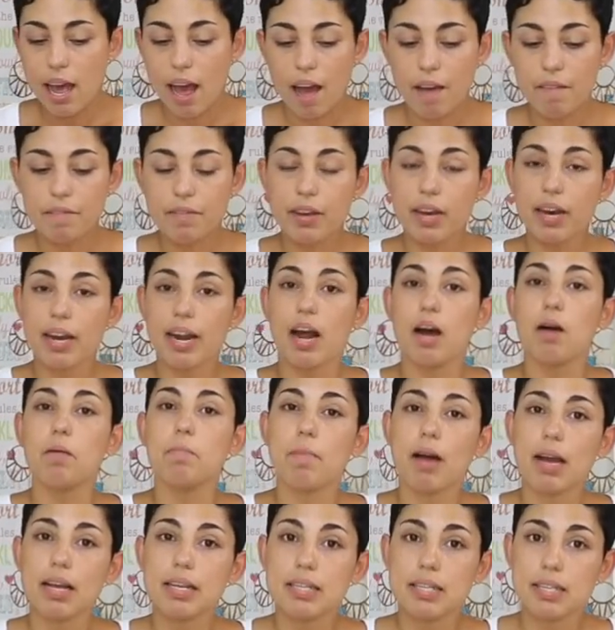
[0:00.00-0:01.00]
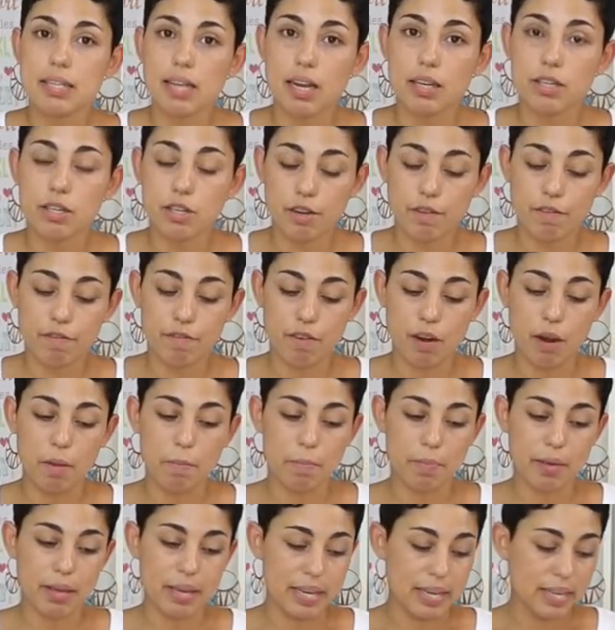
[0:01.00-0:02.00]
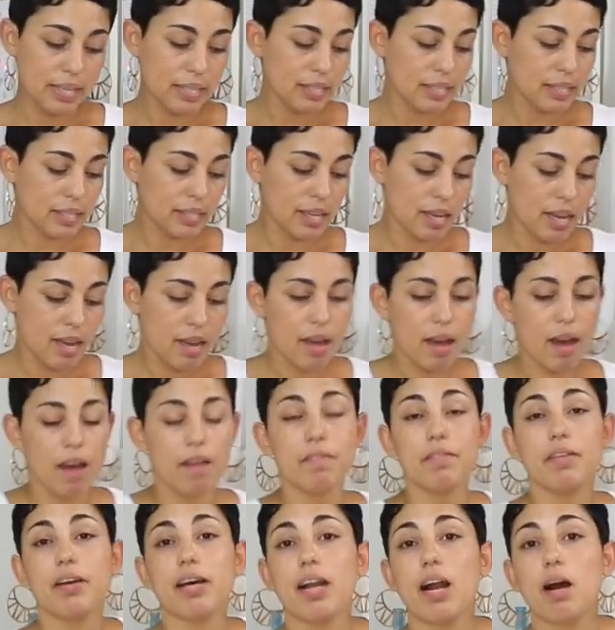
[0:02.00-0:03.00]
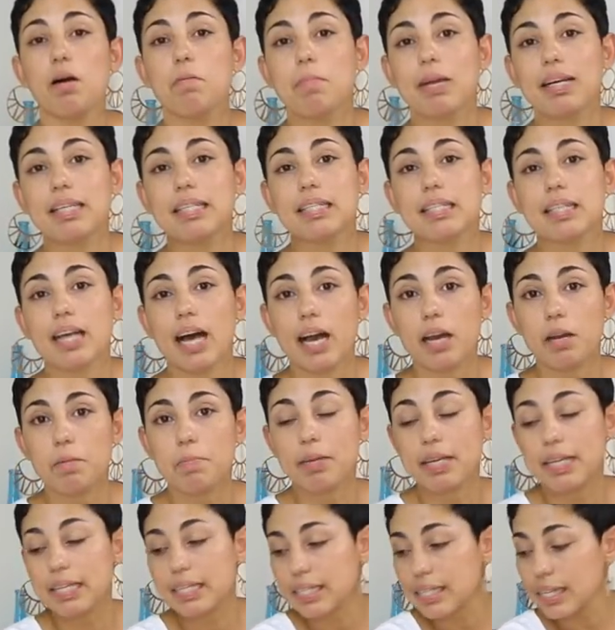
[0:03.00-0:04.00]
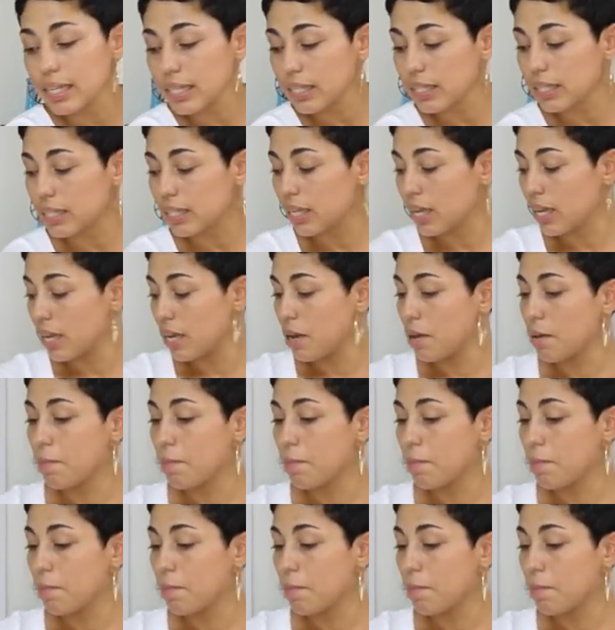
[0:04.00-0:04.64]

I've cut out my center front piece, I've cut out my side pieces,